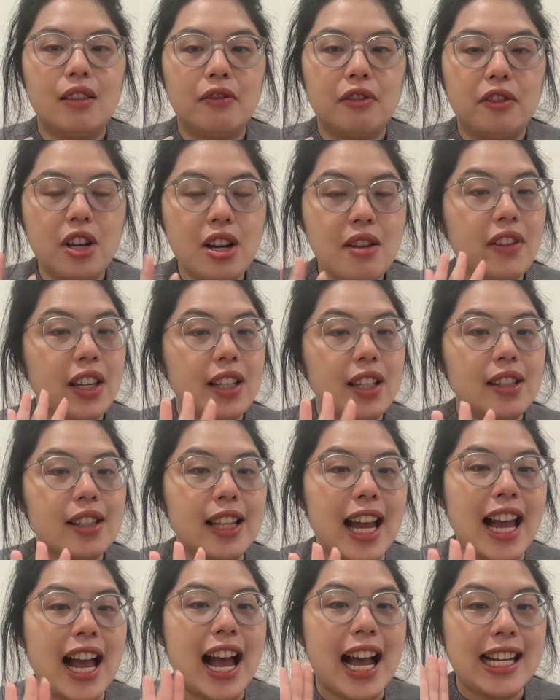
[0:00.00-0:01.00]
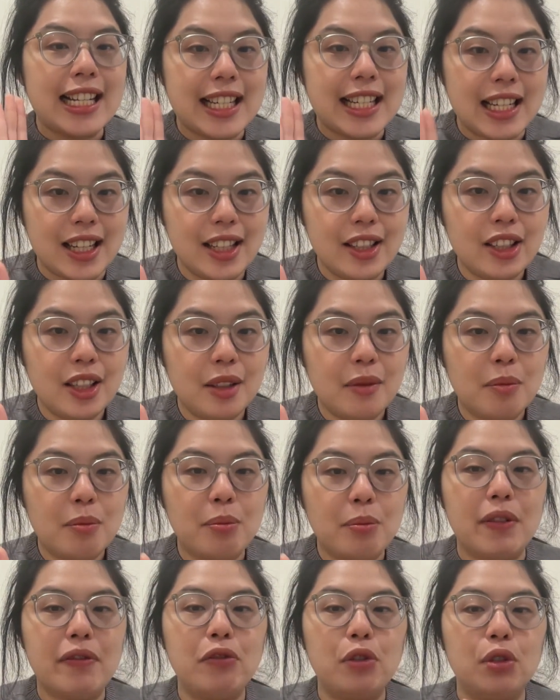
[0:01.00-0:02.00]
Three things that I did
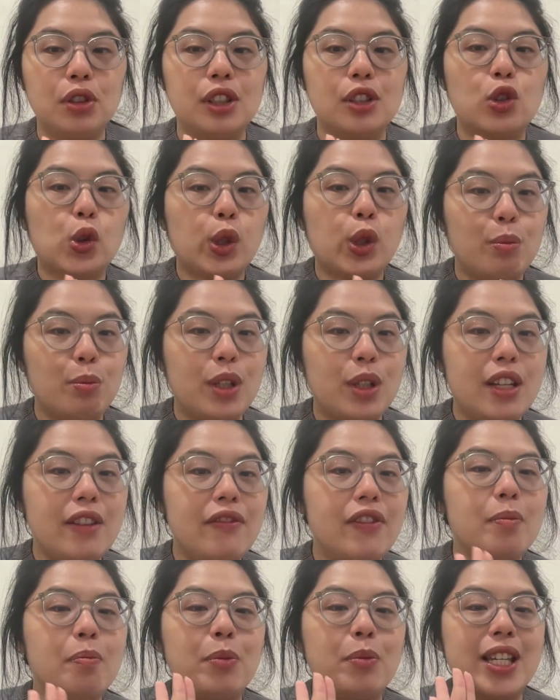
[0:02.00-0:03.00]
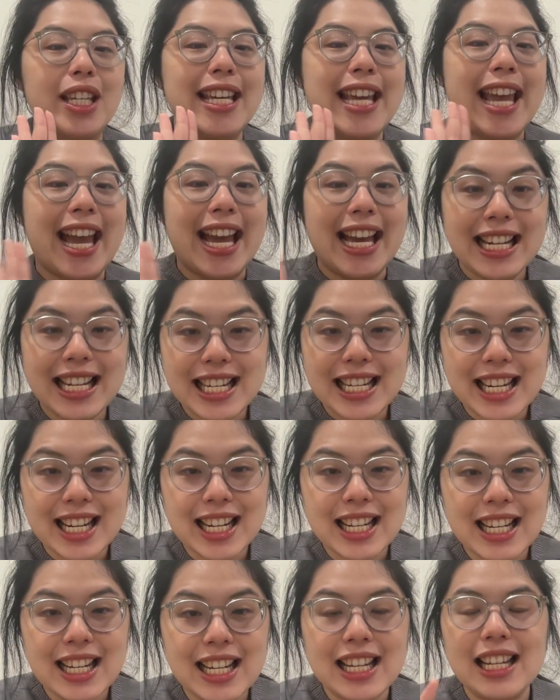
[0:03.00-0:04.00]
before the trip even began
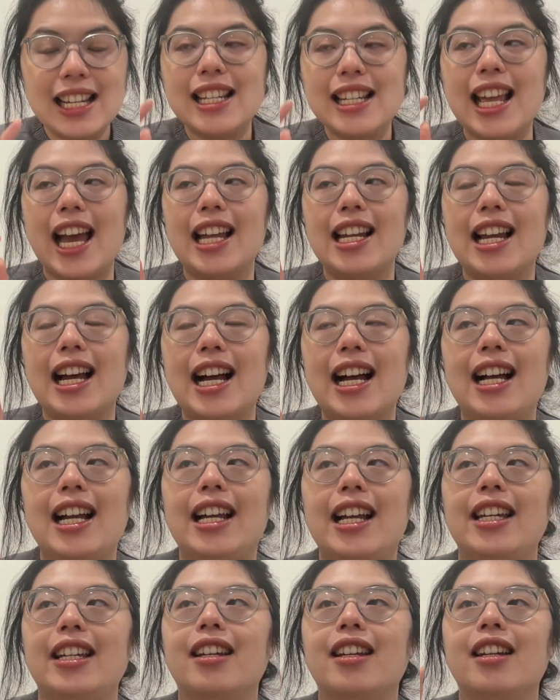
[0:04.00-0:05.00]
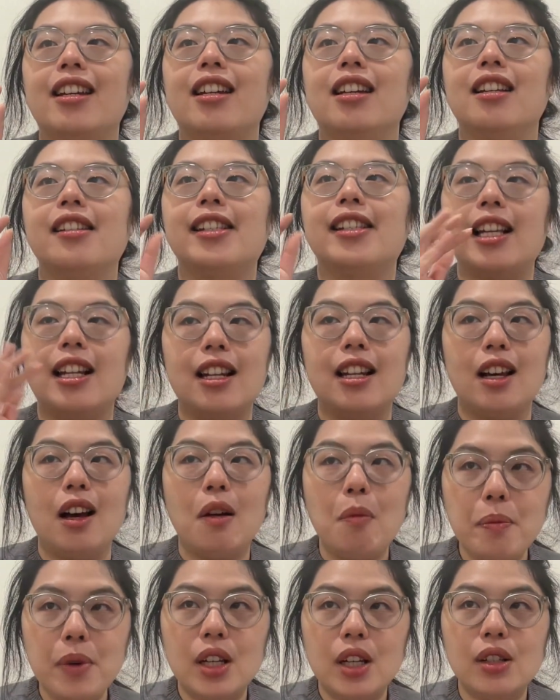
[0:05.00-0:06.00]
that I set
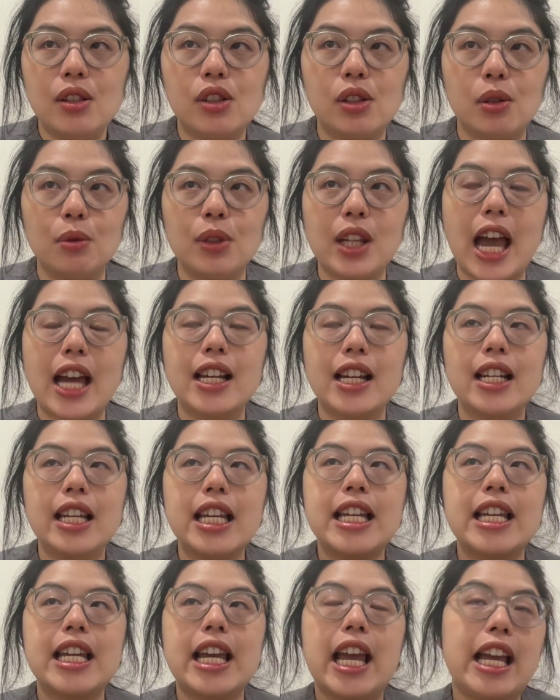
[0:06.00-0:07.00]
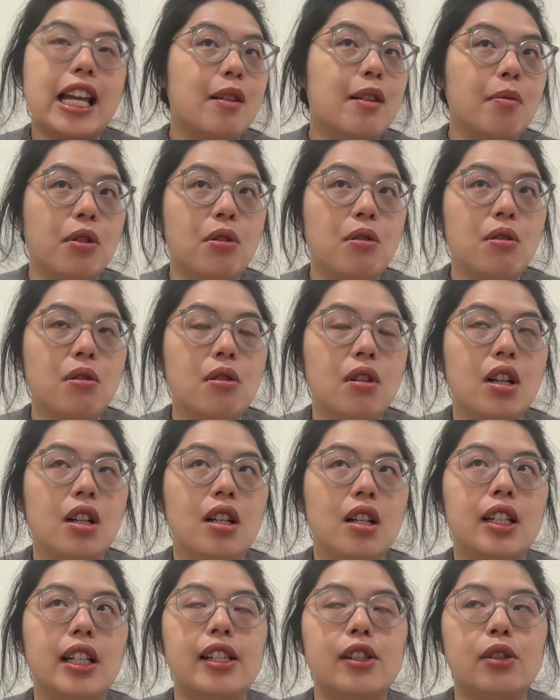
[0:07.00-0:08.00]
up so that enable
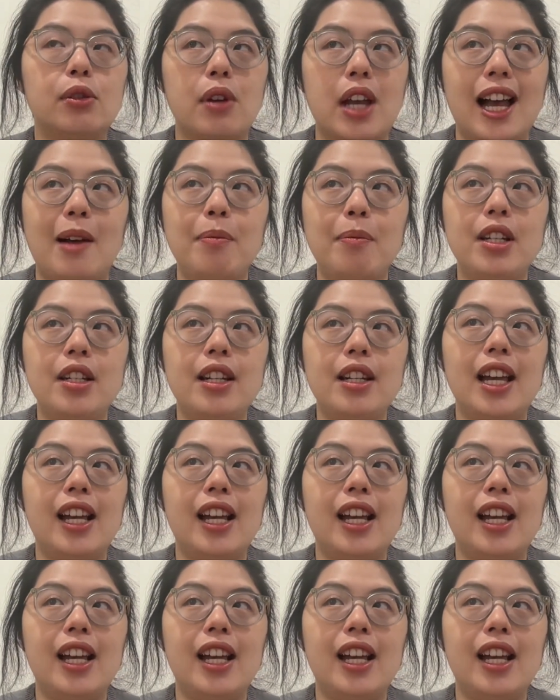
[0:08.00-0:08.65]
this to happen.